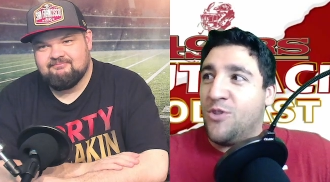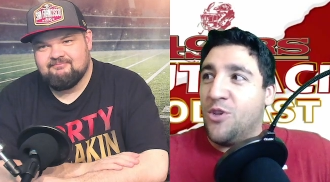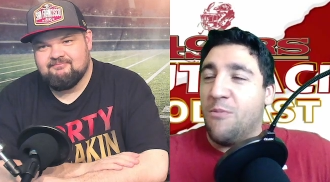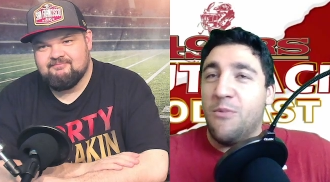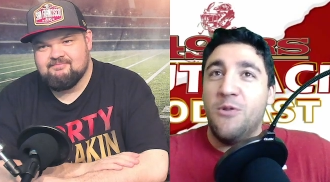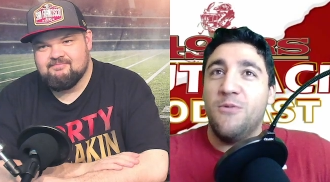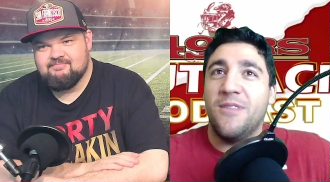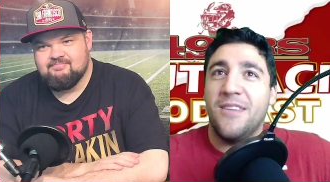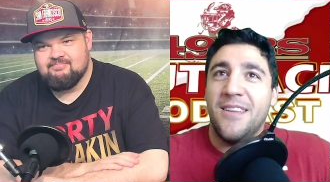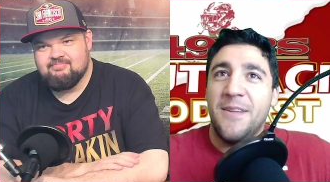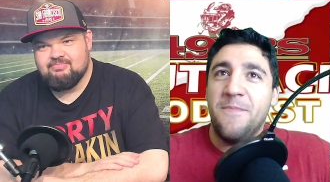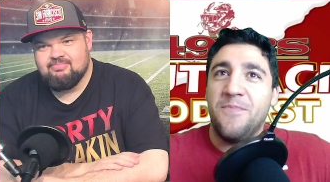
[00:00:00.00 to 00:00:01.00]
Speaker 1: to the moon?
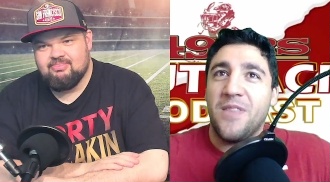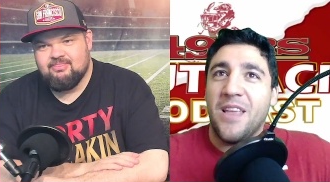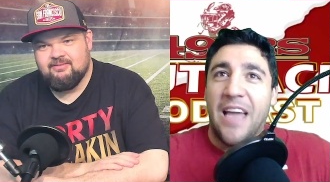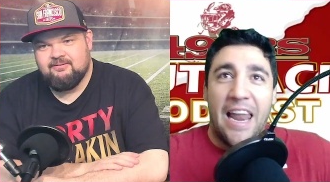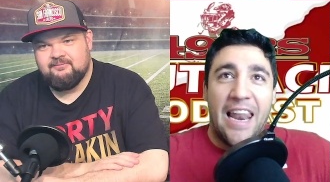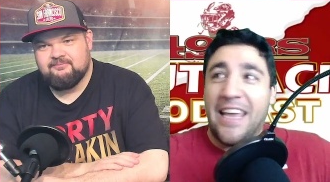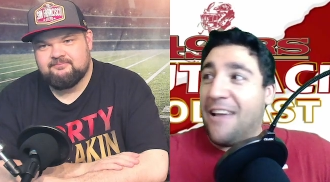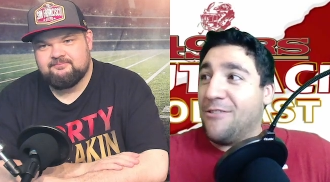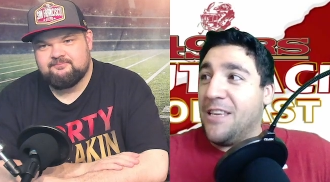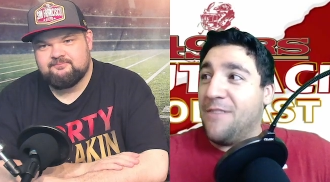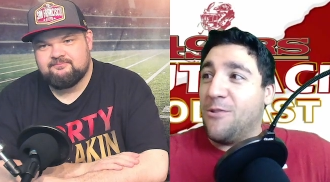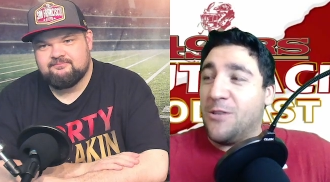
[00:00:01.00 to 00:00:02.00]
Kind of like
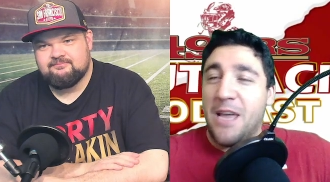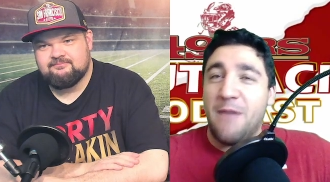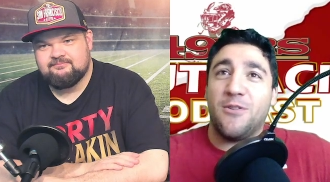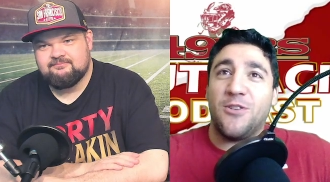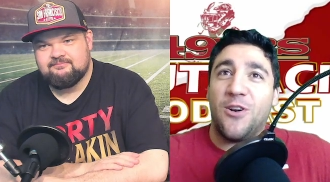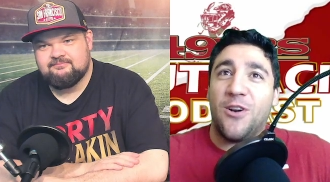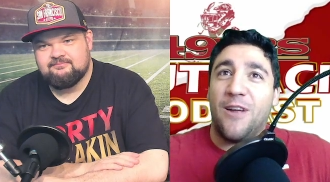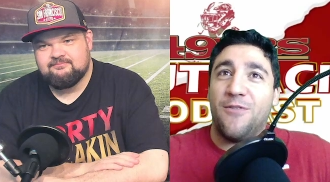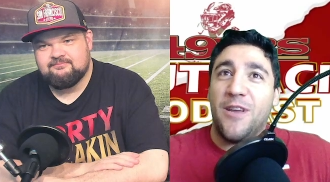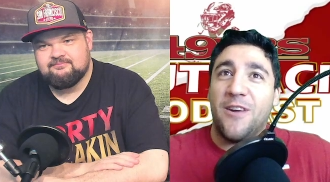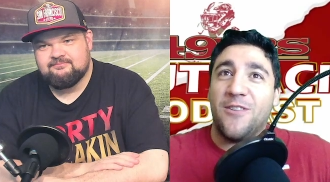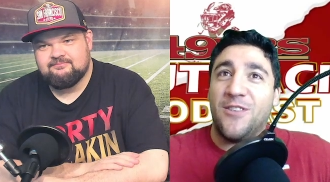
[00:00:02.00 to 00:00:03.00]
how Deebo Samuel started
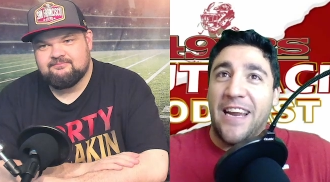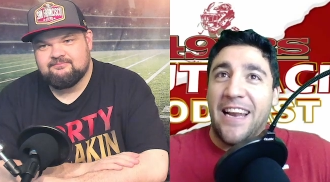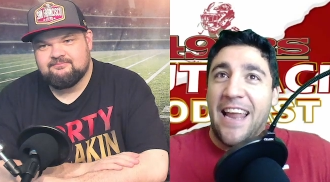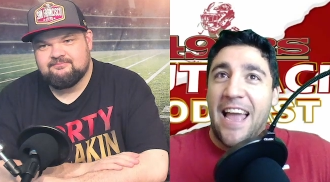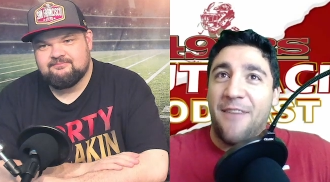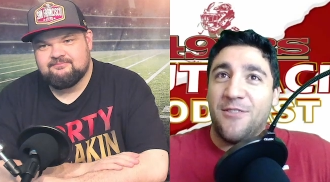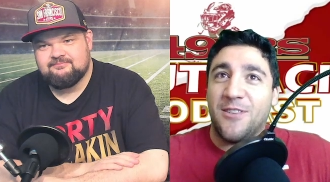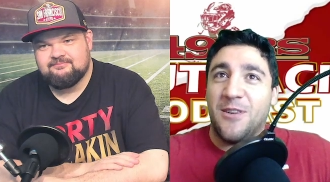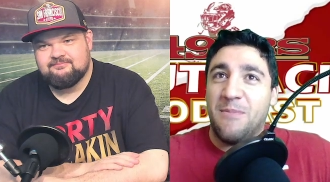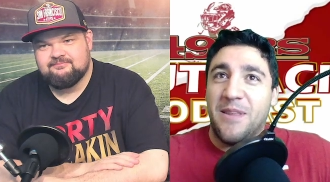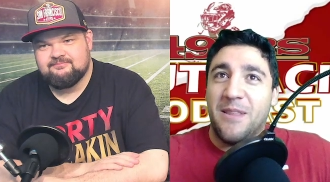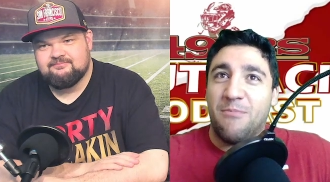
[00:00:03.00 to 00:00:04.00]
off the year. Second half is
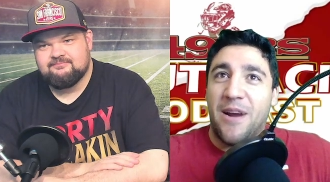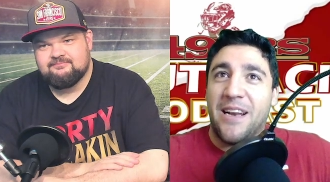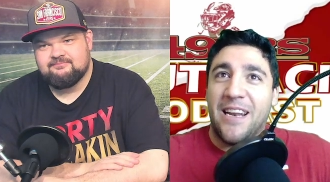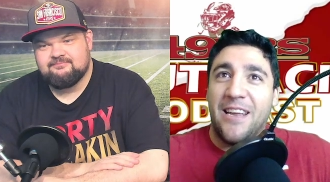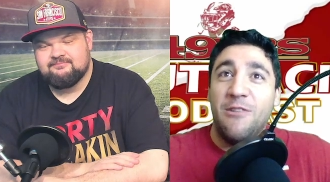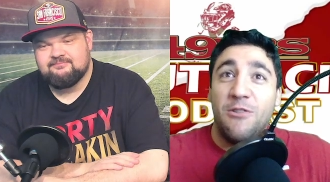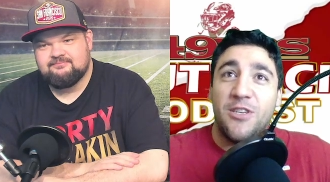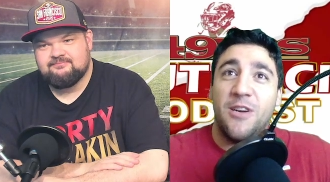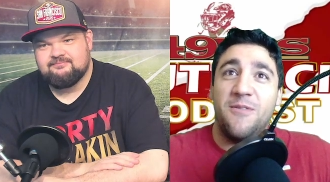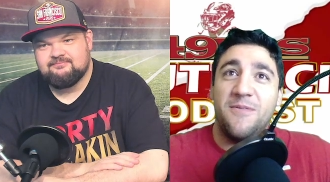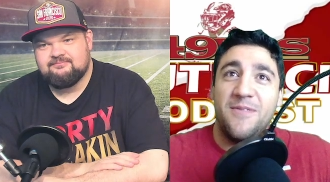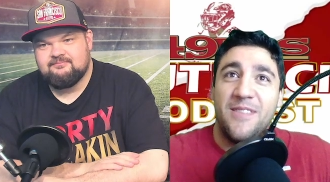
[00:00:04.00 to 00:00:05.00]
going to be the Brandon Aiyuk
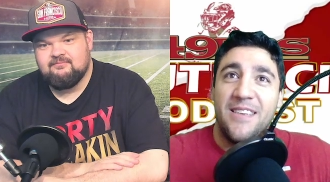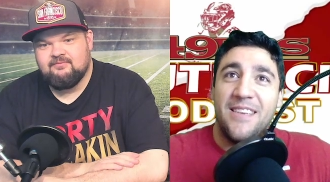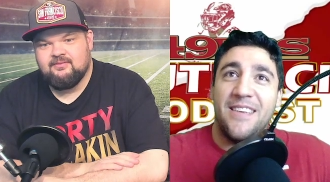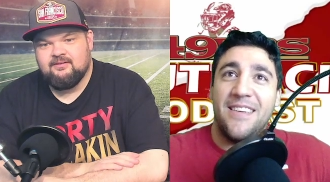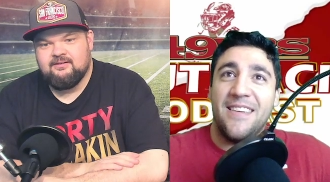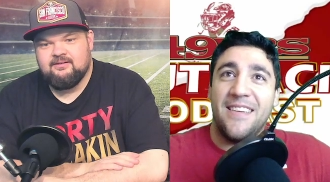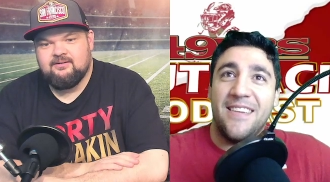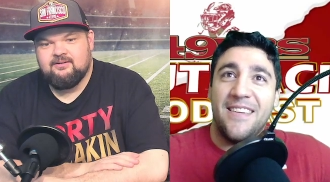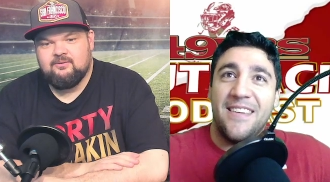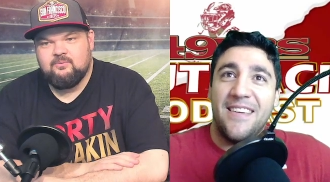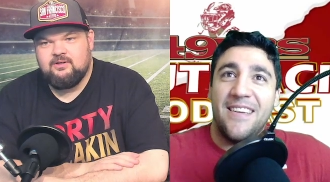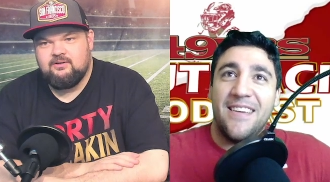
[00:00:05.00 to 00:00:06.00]
show.
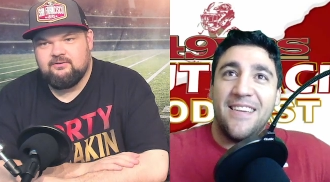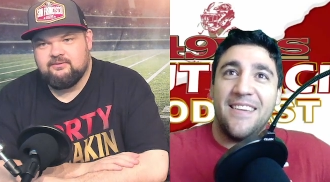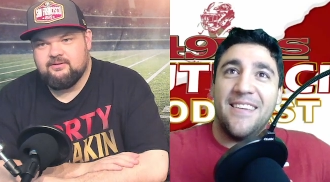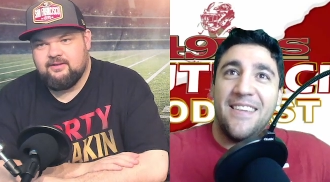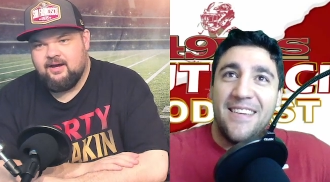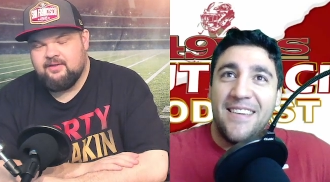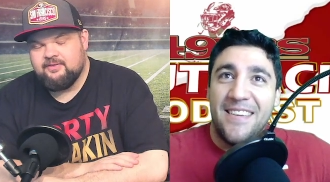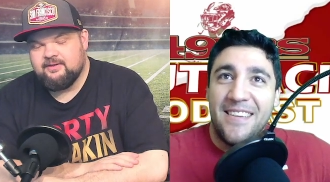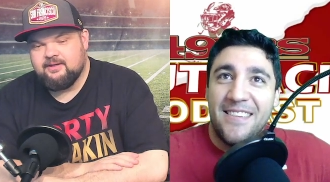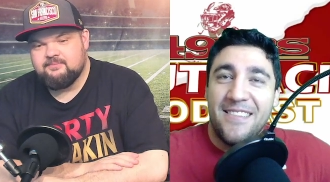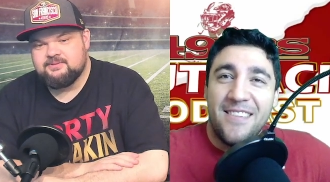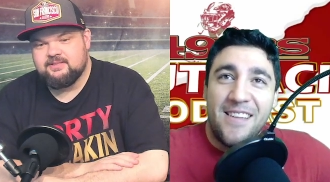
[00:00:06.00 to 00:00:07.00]
Speaker 2: Well, I
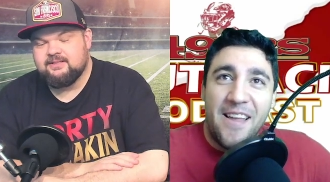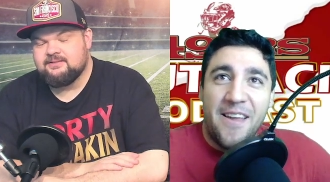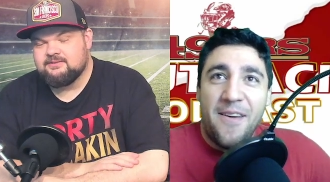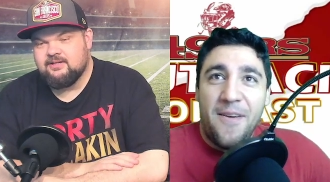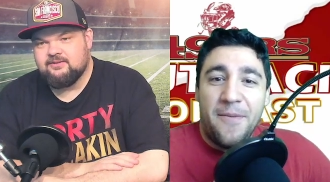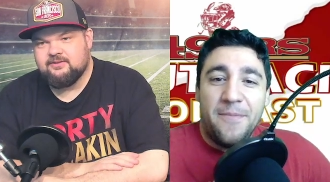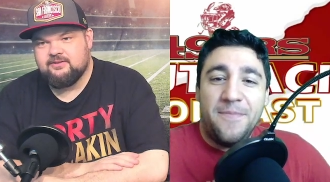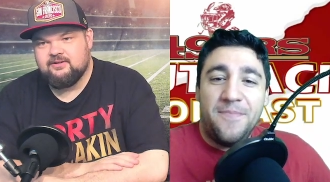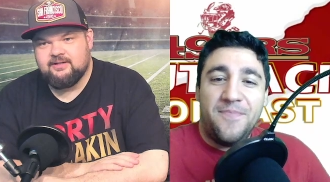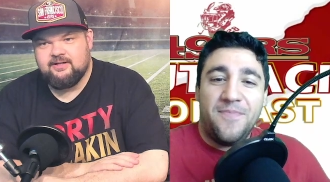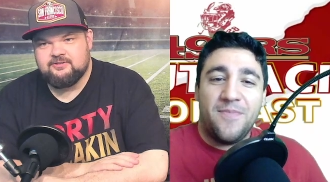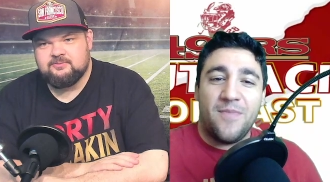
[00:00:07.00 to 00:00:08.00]
think him saying he's not in the
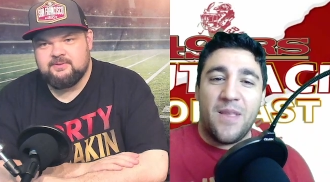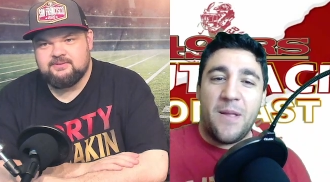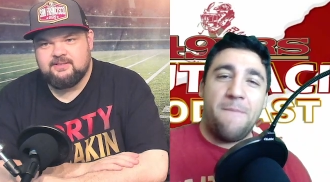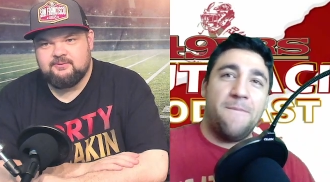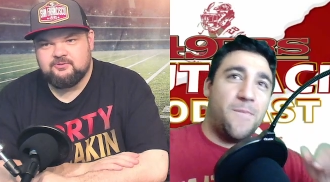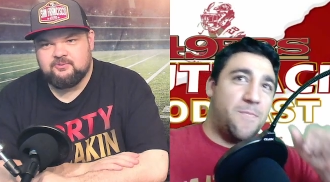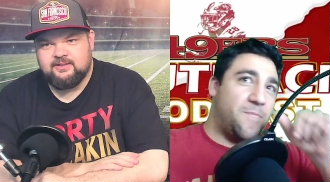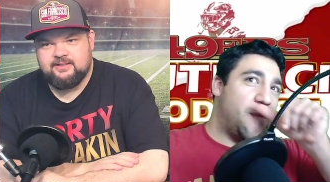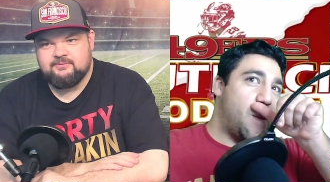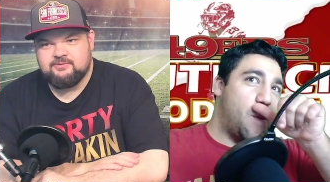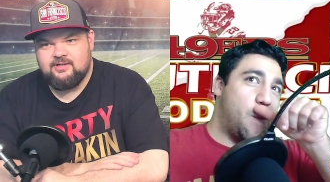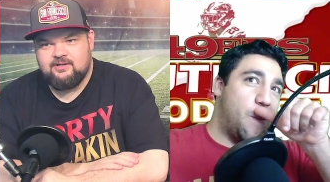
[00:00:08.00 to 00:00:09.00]
doghouse means I was right.
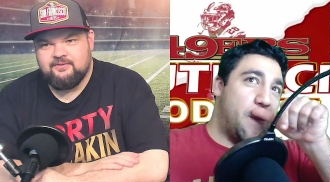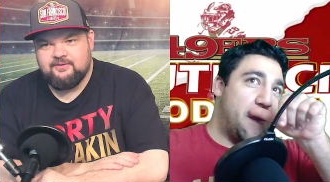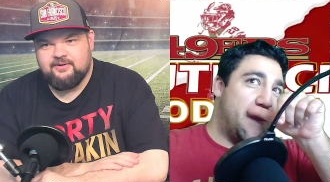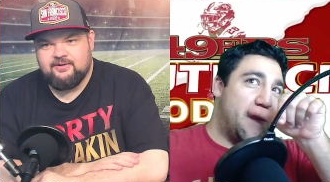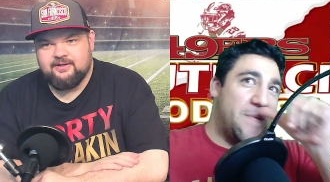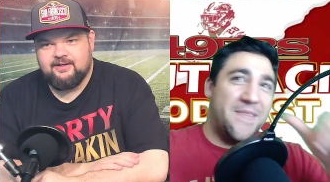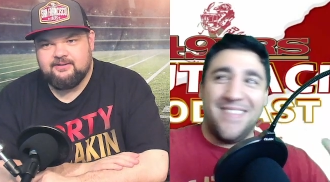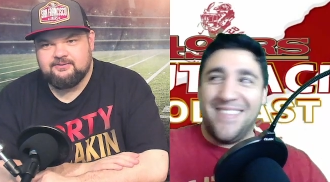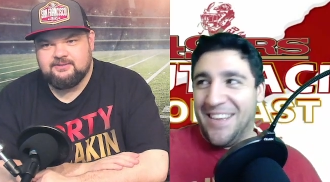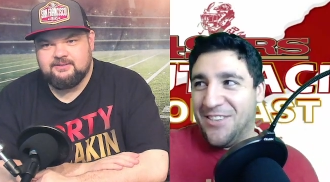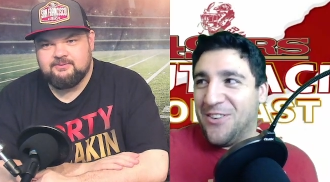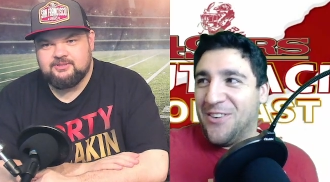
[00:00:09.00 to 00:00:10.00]
He was on the
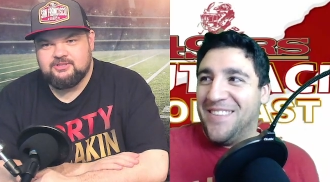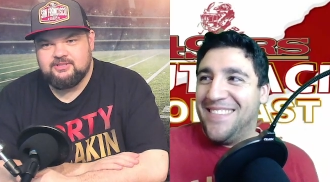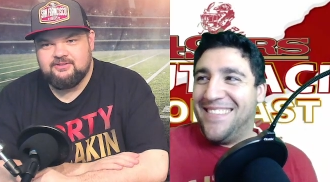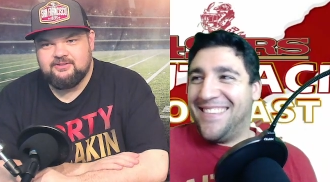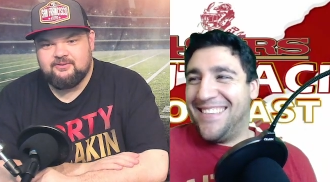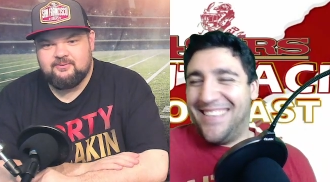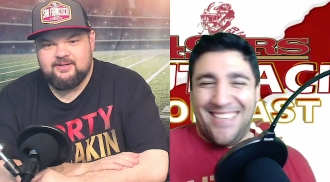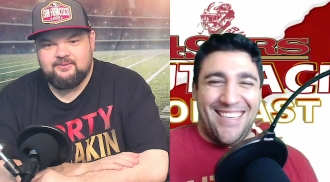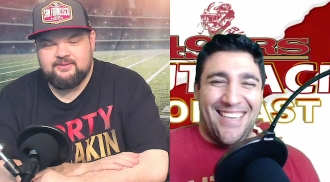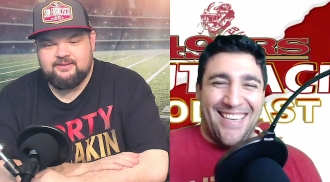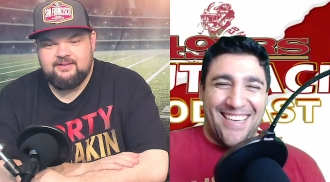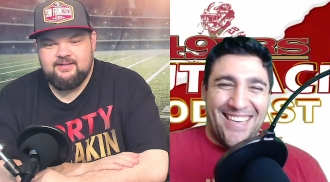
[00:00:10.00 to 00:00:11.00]
doghouse. That's he was true. chilling
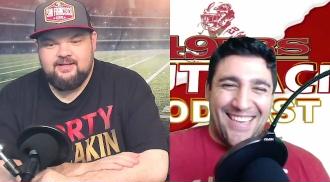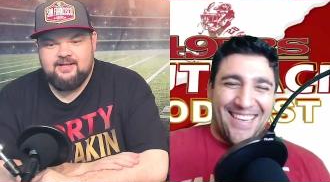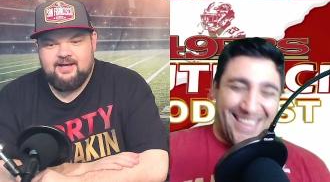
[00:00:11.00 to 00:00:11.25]
around it.